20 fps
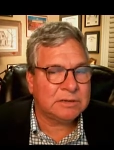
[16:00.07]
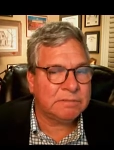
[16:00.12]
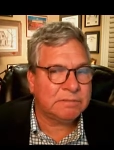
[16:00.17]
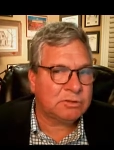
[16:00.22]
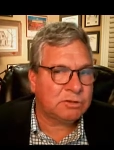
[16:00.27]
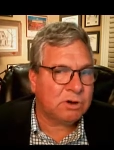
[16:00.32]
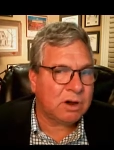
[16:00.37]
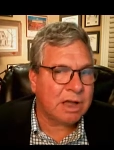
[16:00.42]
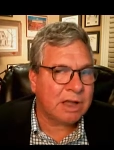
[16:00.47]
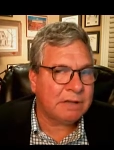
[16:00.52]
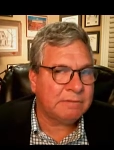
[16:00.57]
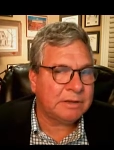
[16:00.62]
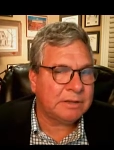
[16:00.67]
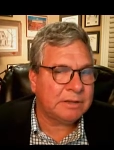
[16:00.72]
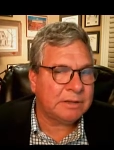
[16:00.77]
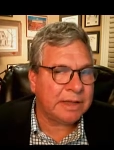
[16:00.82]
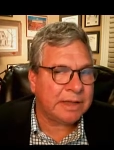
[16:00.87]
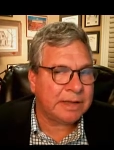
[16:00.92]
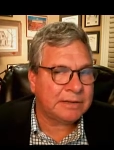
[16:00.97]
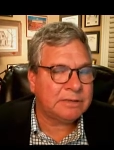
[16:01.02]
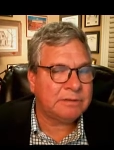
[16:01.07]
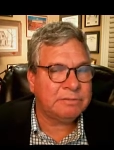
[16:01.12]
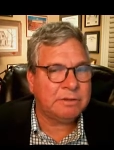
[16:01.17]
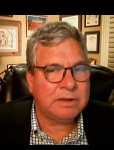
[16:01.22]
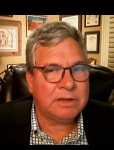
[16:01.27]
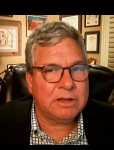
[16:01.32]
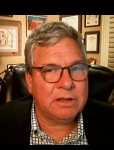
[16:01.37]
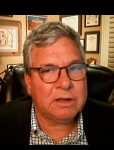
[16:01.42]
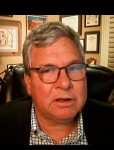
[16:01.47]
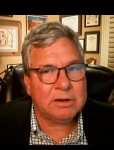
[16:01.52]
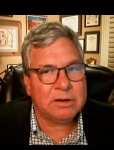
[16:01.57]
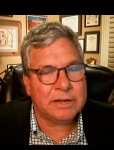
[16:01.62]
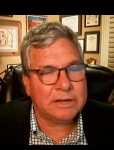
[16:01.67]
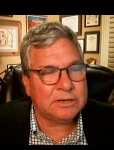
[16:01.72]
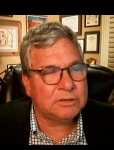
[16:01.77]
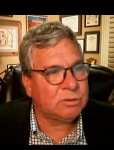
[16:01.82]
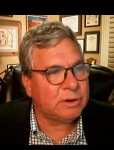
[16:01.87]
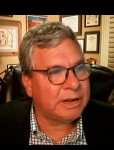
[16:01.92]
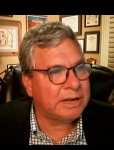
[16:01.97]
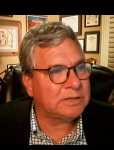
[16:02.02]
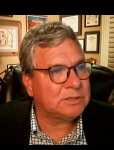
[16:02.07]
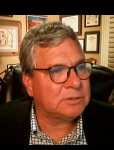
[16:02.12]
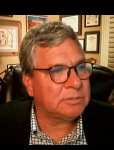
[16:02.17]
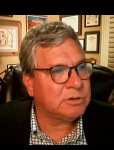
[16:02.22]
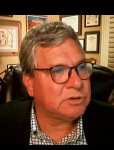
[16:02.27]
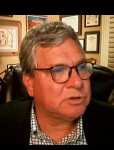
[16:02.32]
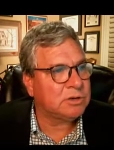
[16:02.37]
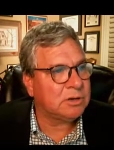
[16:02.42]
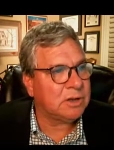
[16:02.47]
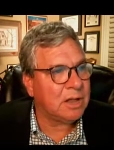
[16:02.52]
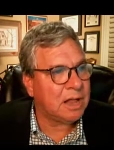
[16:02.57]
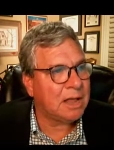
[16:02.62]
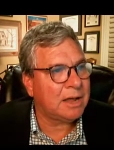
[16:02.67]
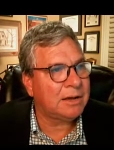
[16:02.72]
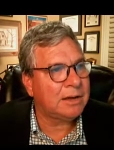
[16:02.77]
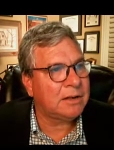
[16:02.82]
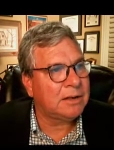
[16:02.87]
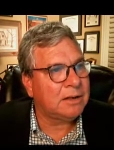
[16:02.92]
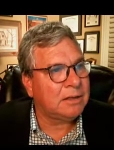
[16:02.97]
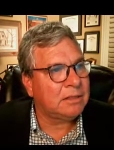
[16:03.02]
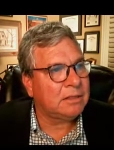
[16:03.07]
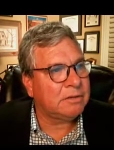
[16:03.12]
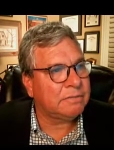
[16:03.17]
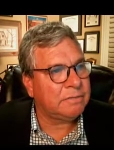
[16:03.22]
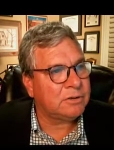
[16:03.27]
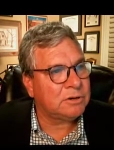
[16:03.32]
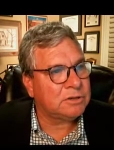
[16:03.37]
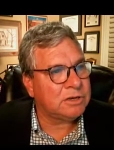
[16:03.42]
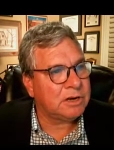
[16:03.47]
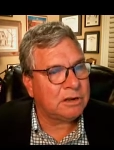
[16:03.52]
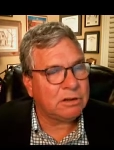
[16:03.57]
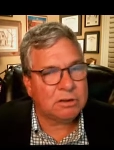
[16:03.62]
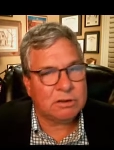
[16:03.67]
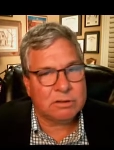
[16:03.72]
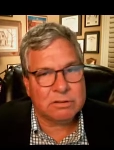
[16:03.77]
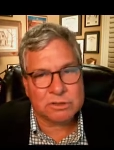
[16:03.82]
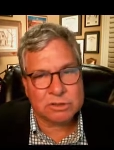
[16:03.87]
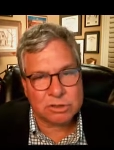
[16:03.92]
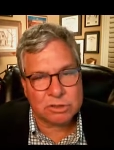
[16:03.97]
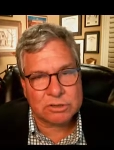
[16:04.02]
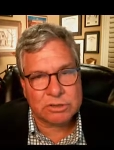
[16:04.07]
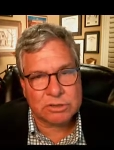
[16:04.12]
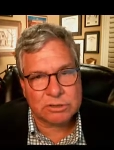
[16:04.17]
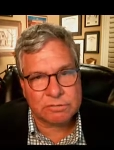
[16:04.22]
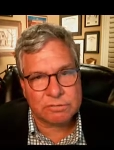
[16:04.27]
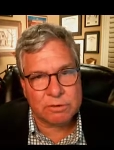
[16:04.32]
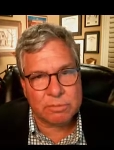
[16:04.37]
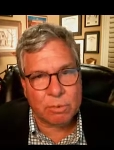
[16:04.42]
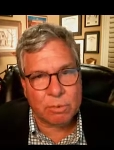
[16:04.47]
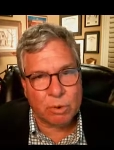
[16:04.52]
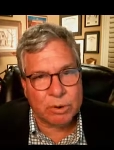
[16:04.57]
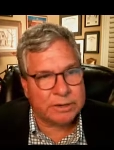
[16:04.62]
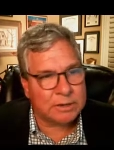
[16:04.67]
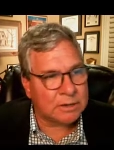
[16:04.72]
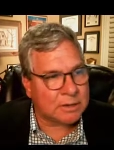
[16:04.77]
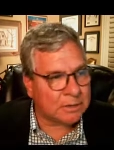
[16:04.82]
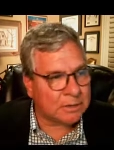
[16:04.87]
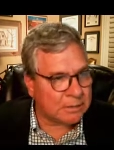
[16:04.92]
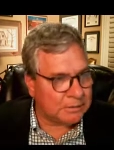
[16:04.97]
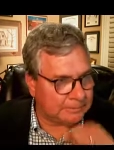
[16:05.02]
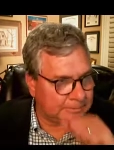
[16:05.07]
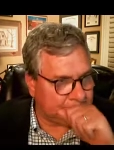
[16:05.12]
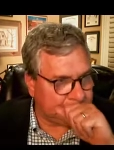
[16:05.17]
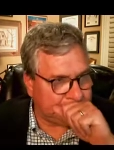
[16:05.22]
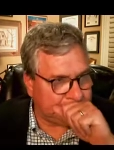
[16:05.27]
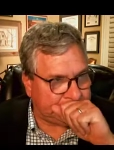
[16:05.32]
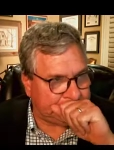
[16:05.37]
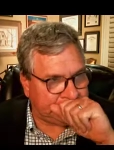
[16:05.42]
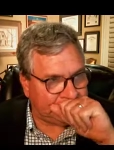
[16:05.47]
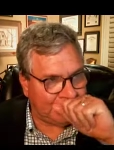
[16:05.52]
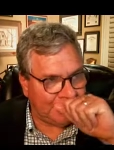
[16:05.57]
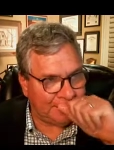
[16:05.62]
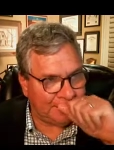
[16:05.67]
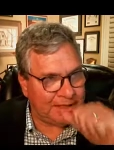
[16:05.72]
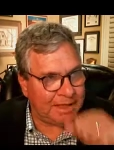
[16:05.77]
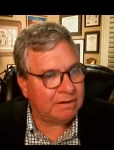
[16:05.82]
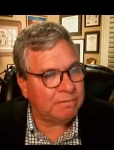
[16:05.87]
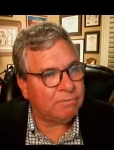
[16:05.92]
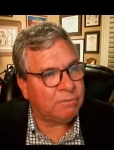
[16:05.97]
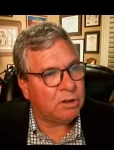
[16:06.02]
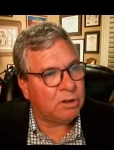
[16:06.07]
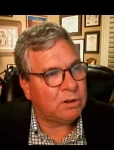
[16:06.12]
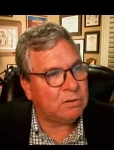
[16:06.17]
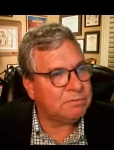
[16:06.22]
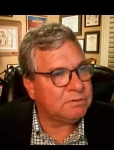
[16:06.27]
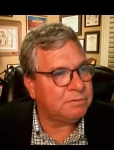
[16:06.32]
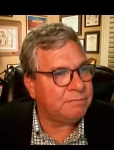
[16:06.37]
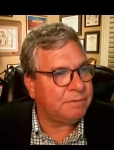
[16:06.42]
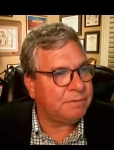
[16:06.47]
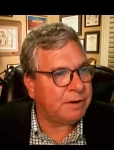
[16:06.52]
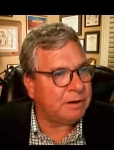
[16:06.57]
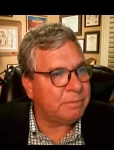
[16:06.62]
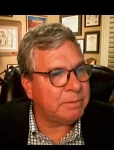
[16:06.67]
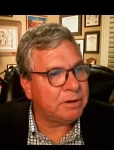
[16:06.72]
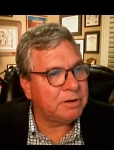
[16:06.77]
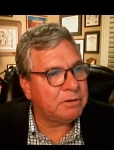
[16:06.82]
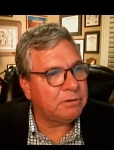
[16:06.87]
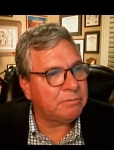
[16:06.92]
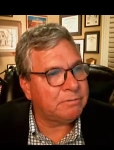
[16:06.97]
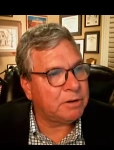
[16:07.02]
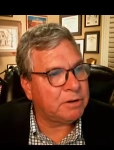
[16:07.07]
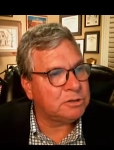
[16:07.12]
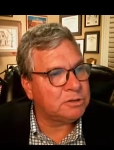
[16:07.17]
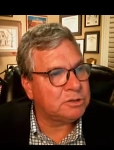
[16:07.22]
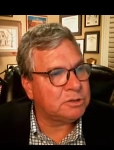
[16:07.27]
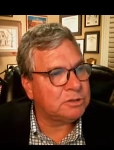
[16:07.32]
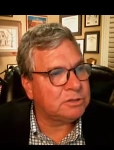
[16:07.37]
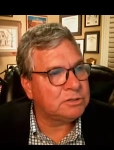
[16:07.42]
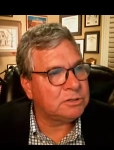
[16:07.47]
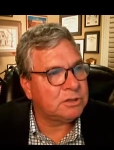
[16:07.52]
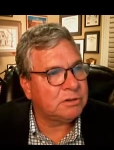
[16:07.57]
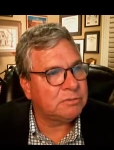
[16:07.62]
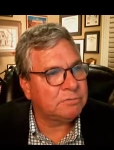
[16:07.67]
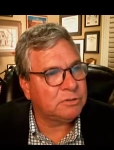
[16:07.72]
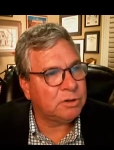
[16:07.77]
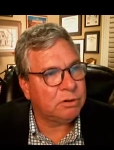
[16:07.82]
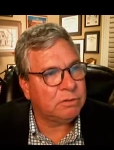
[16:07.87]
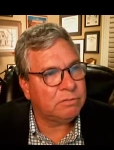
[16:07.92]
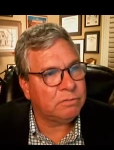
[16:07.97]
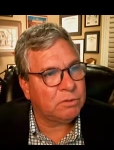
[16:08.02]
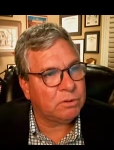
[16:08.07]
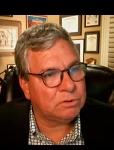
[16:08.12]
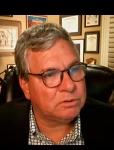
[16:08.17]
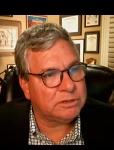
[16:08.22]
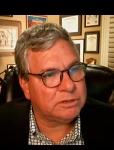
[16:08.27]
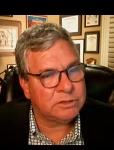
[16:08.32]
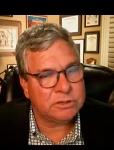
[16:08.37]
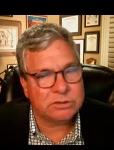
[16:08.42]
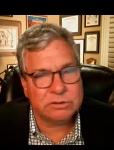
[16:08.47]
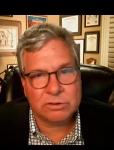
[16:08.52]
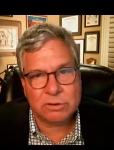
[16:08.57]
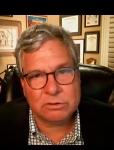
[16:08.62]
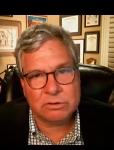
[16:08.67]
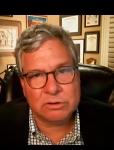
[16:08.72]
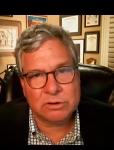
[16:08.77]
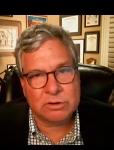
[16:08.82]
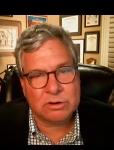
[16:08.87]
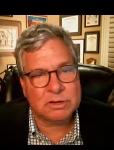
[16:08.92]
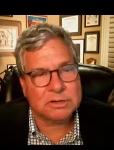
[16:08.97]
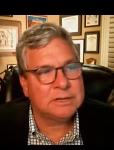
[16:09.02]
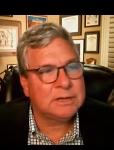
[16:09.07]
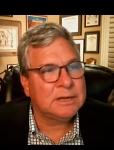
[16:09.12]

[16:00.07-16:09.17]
describing the activity on a transmission line. The first I call the circuits viewpoint, and that involves the fundamental functions of total voltage and total current